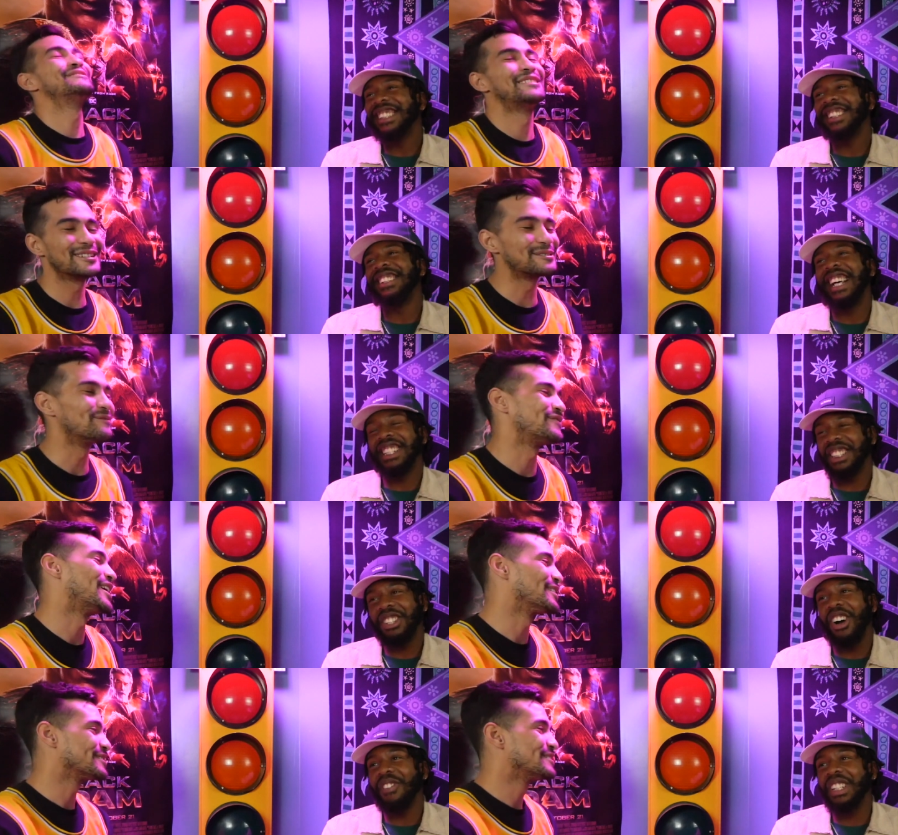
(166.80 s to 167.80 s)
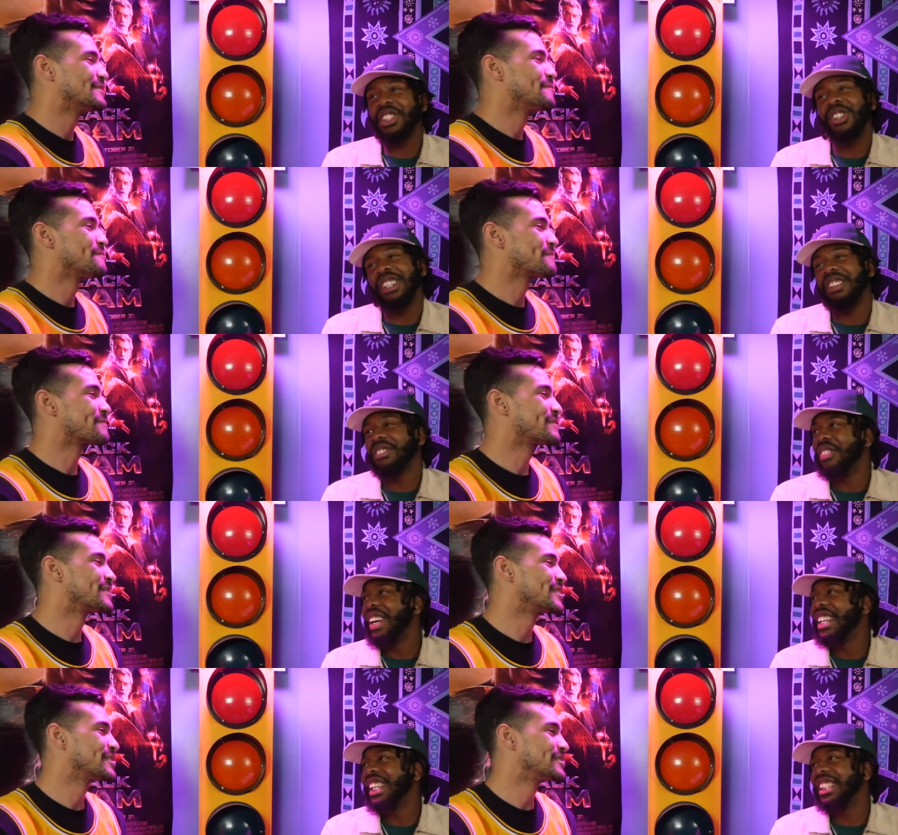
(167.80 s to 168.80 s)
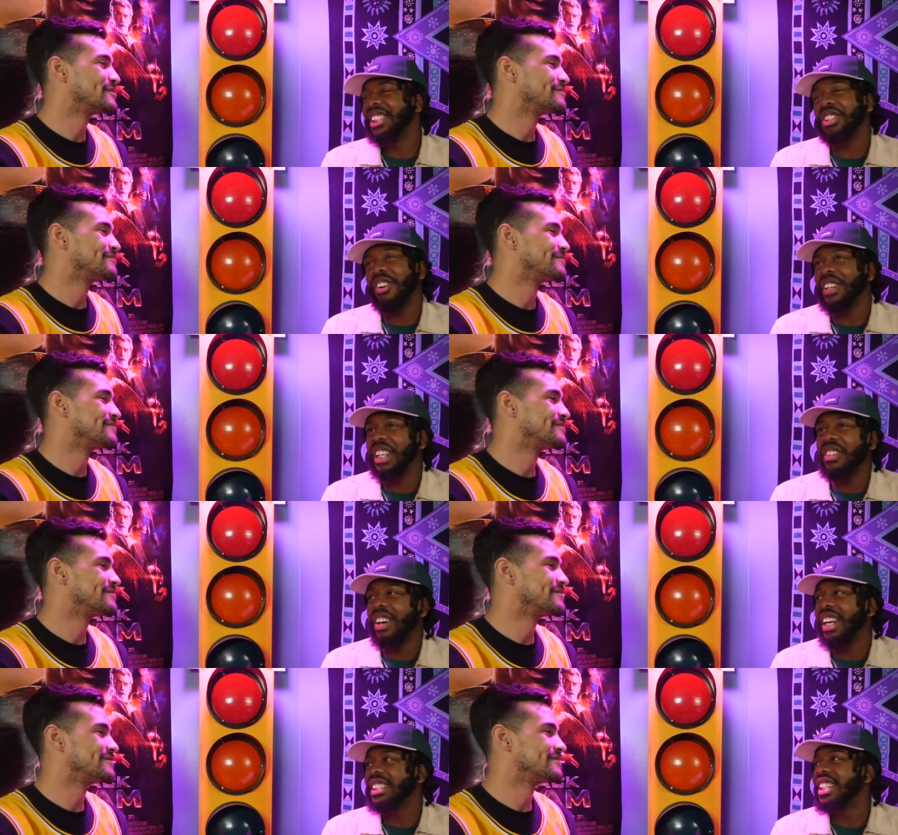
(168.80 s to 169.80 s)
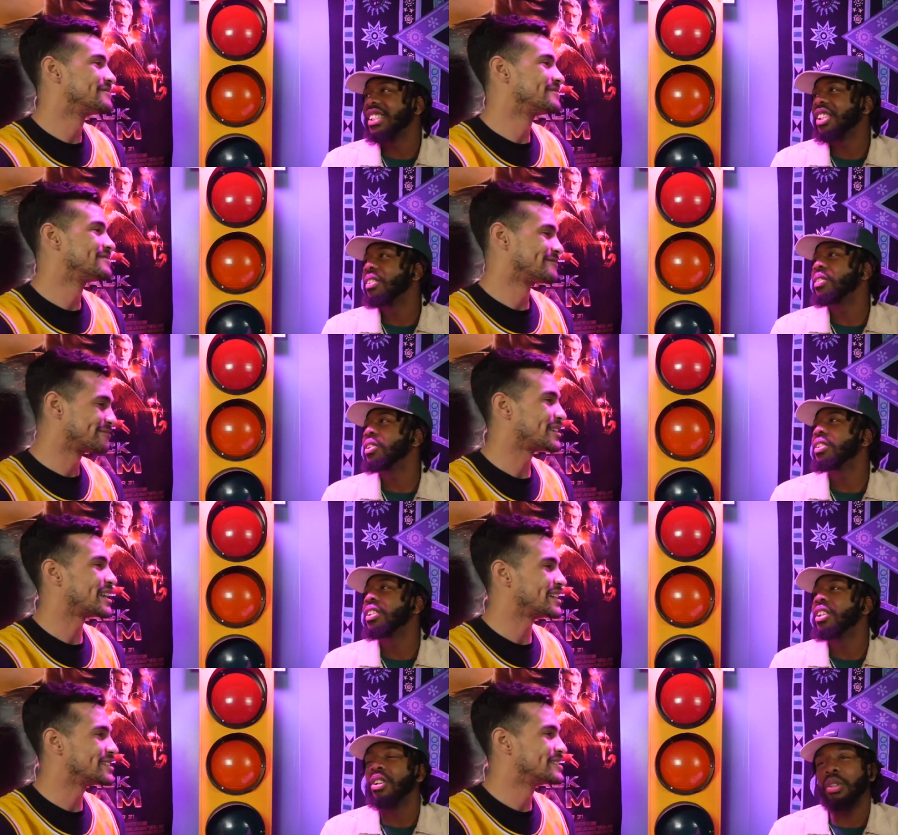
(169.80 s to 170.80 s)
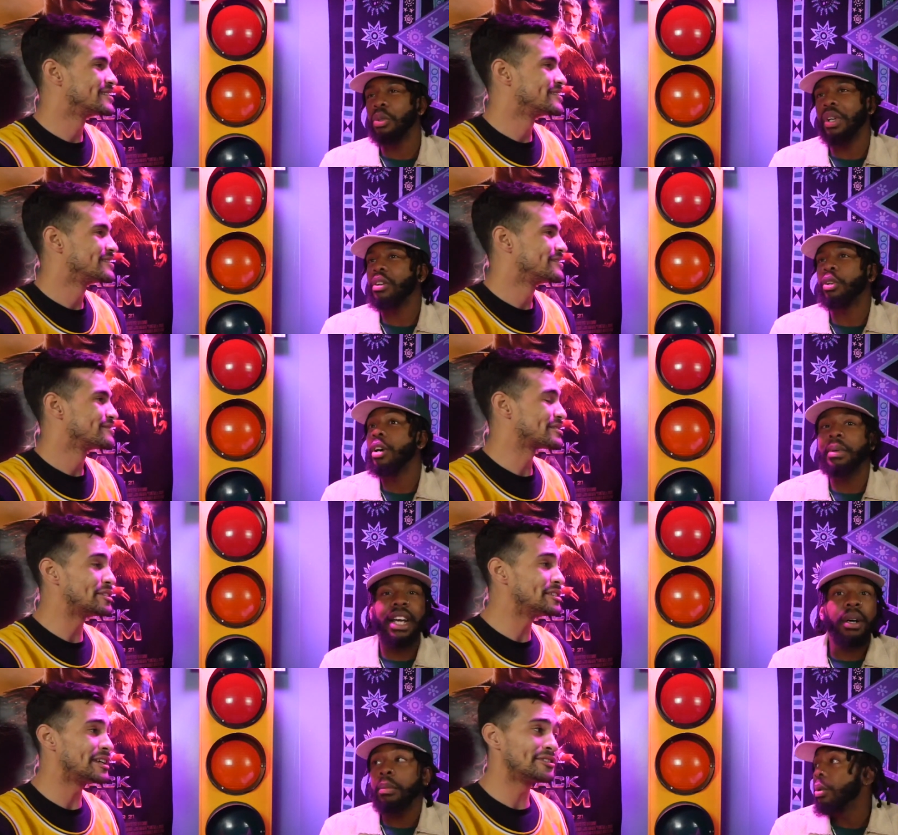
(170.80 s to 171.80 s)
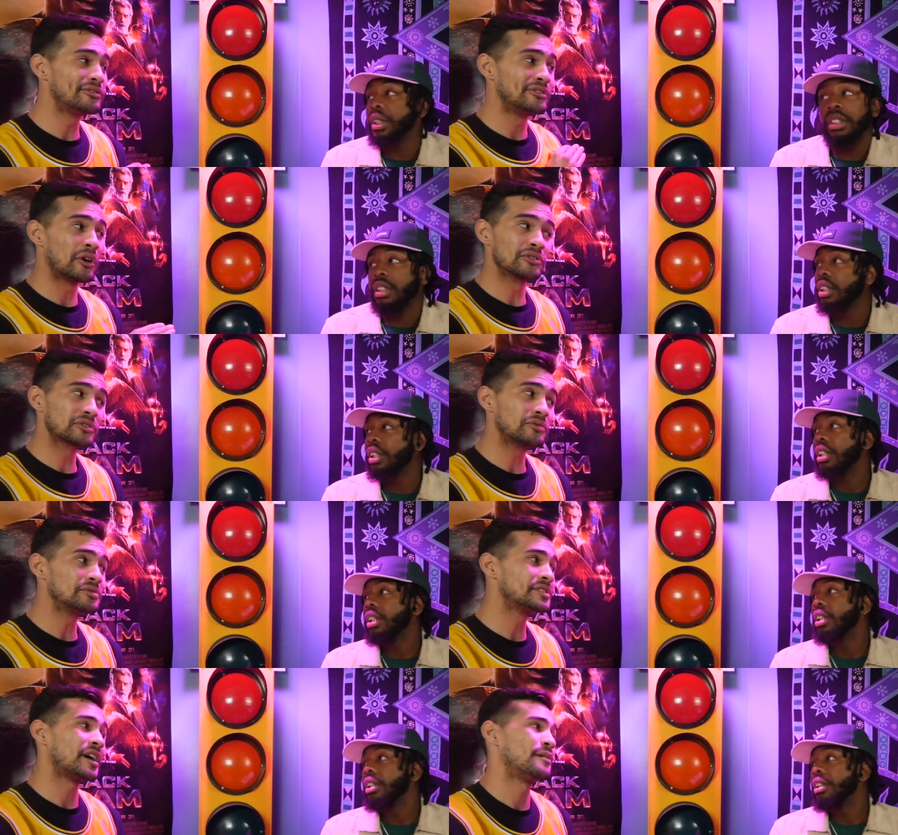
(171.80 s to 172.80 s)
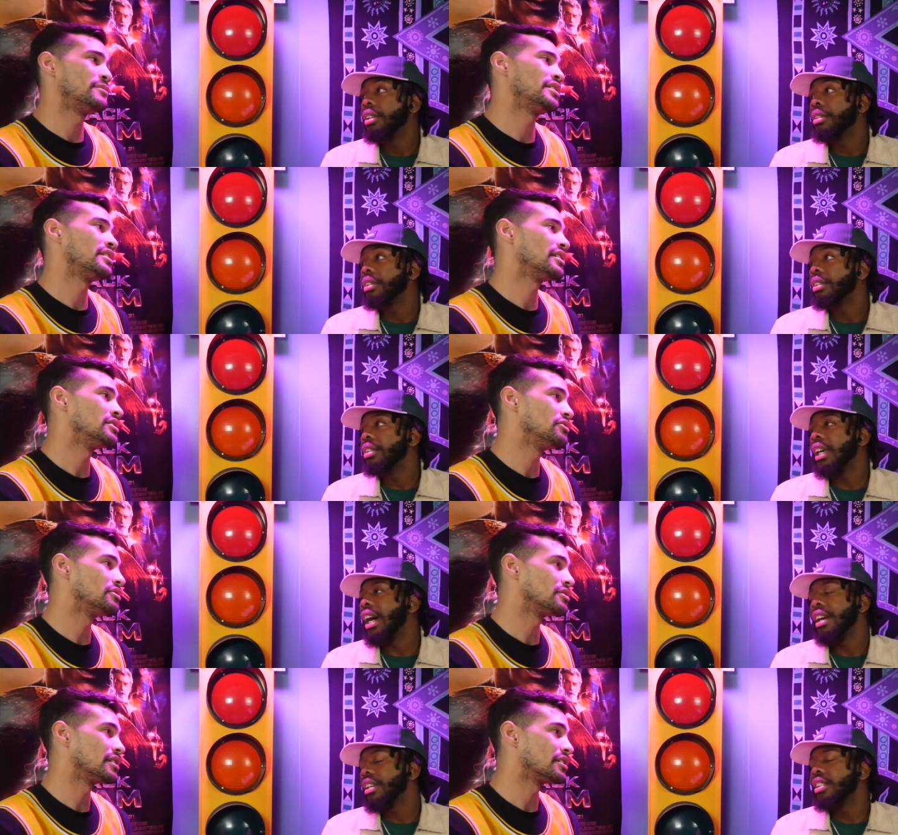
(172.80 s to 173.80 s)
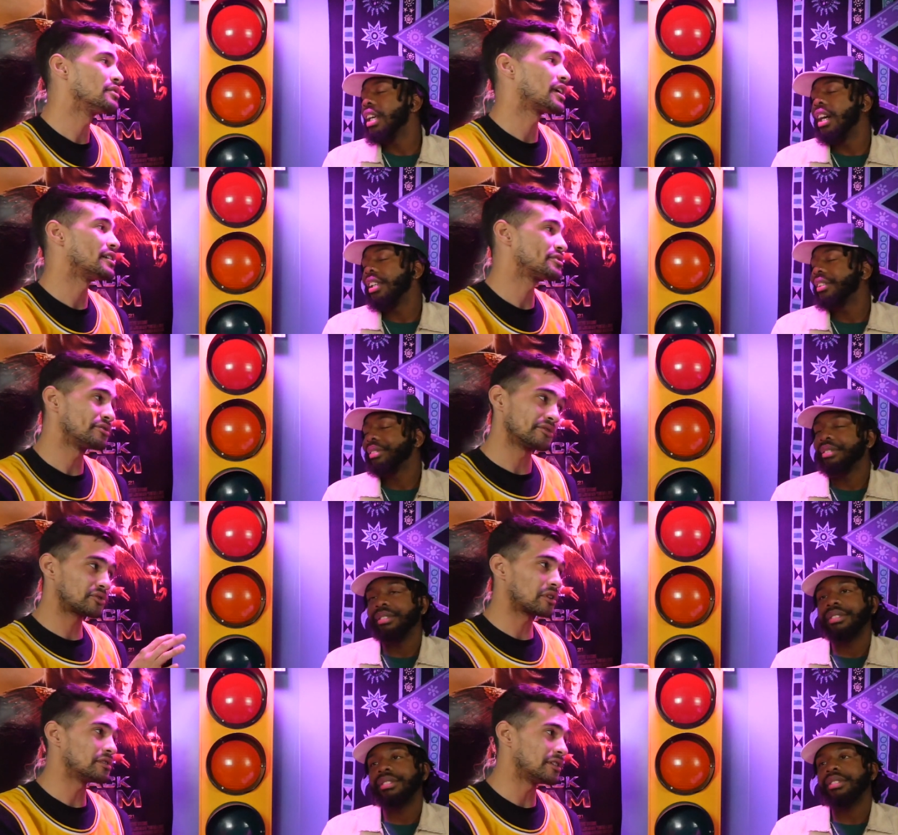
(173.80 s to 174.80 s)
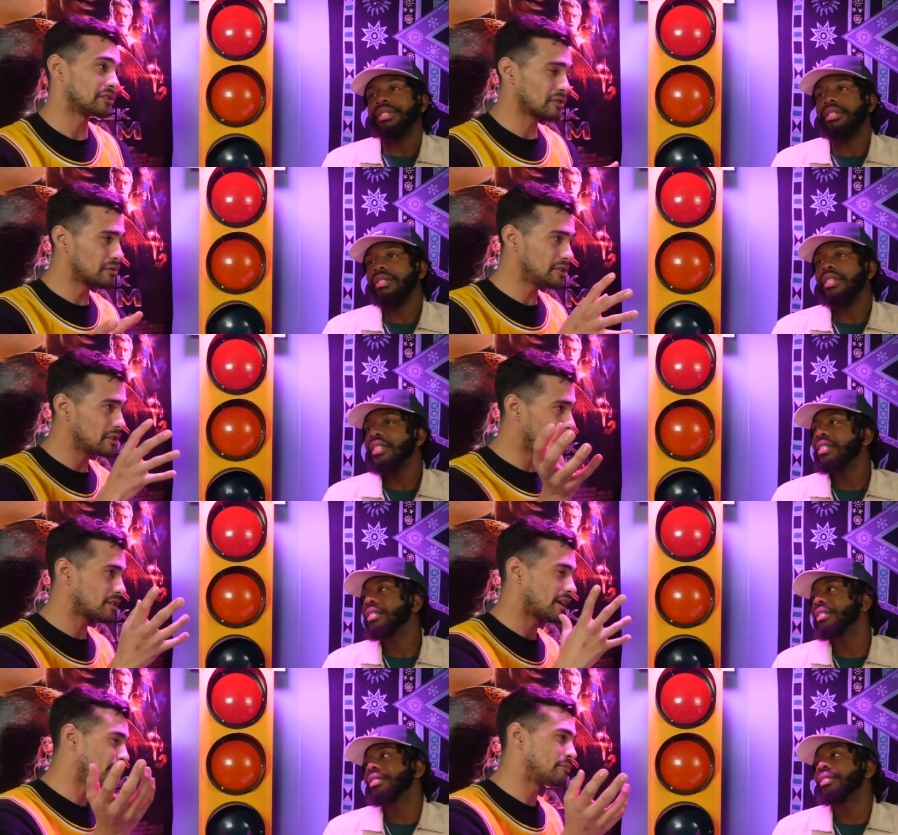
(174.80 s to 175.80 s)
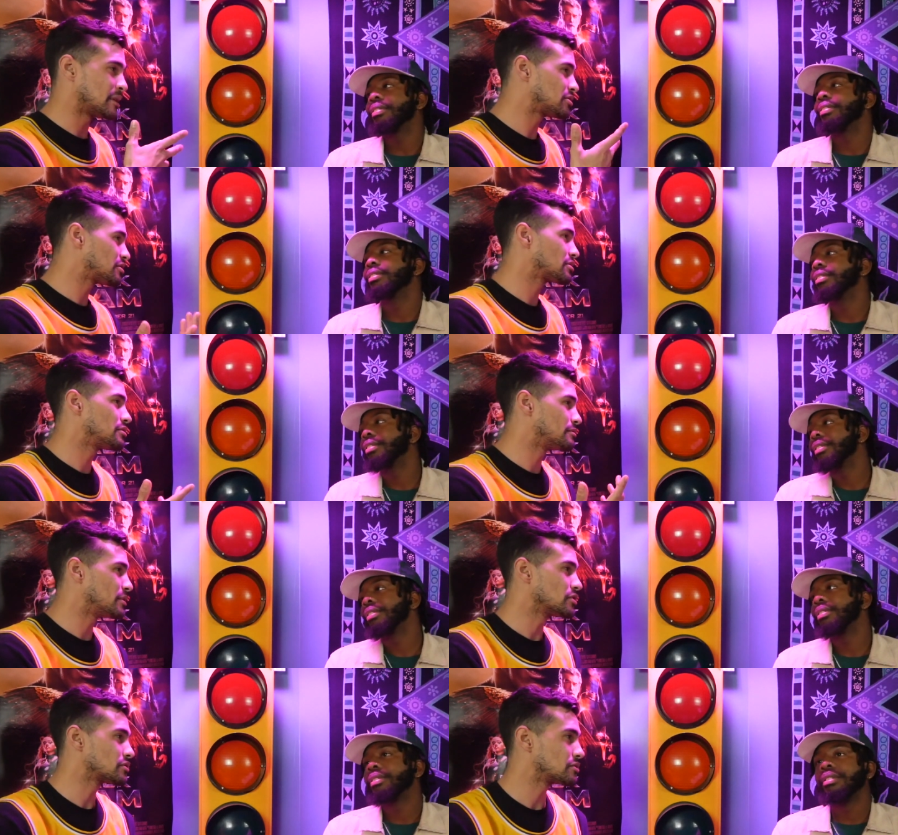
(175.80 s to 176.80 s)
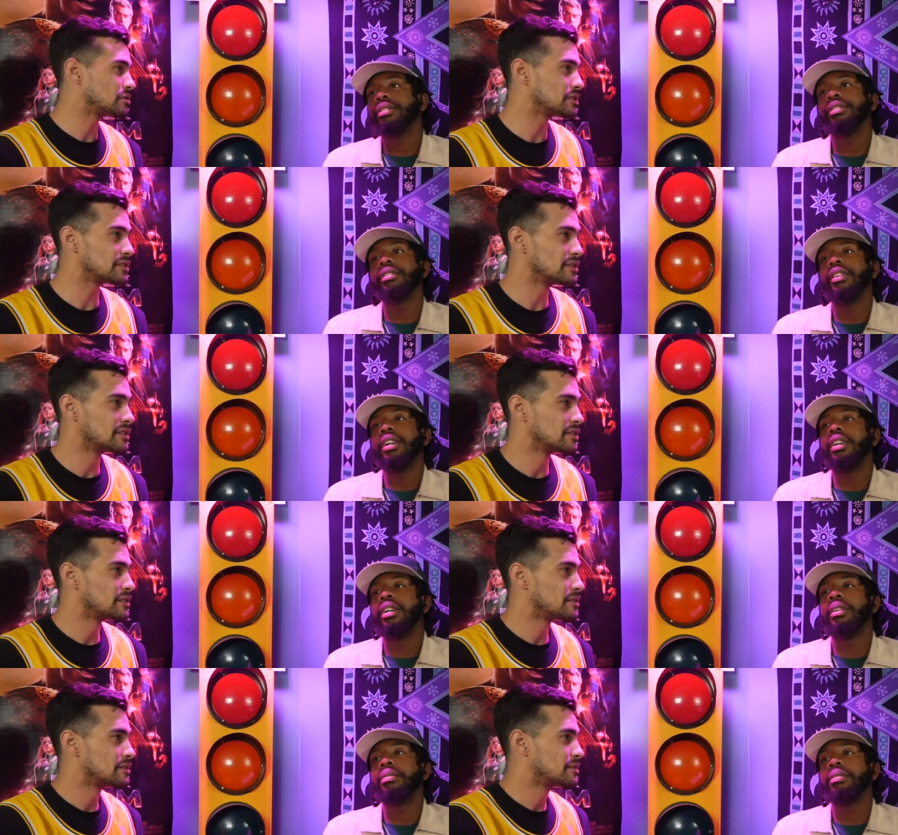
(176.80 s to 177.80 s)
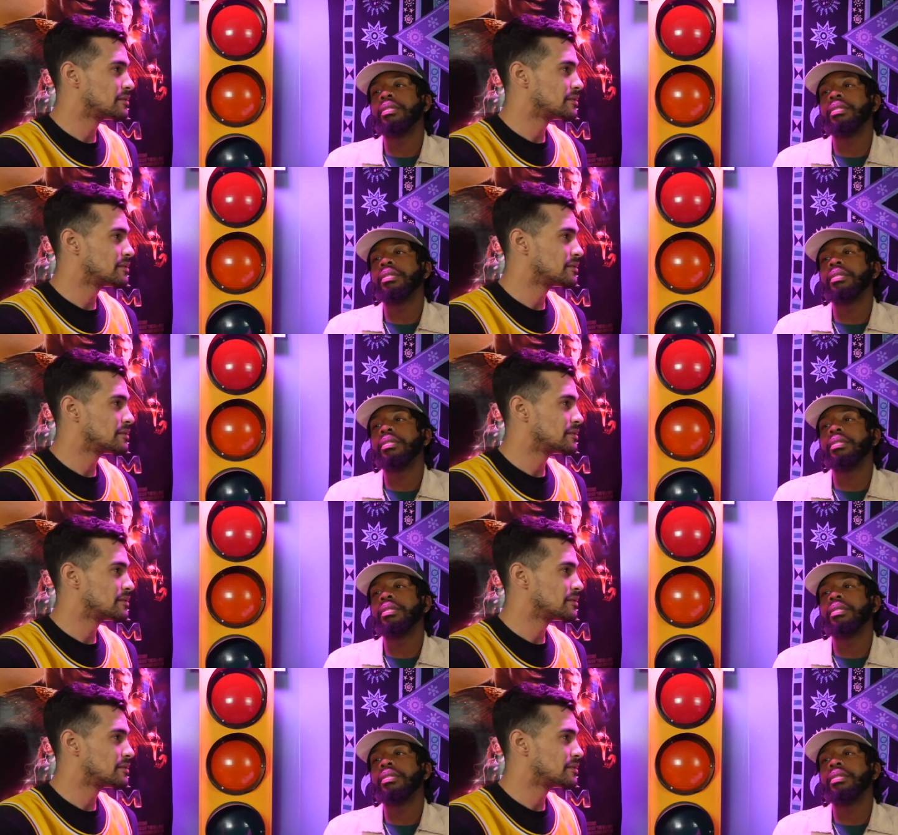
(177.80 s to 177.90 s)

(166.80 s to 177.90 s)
Speaker 1: so that just taught me. So the, the main thing just taught me to keep my antennas up. Right. You know, no where I'm so at. So you didn't do
Speaker 2: no school time there in no, New York. No. Okay, so strictly here. So where'd you go to like elementary school and middle school here?
Speaker 1: Um,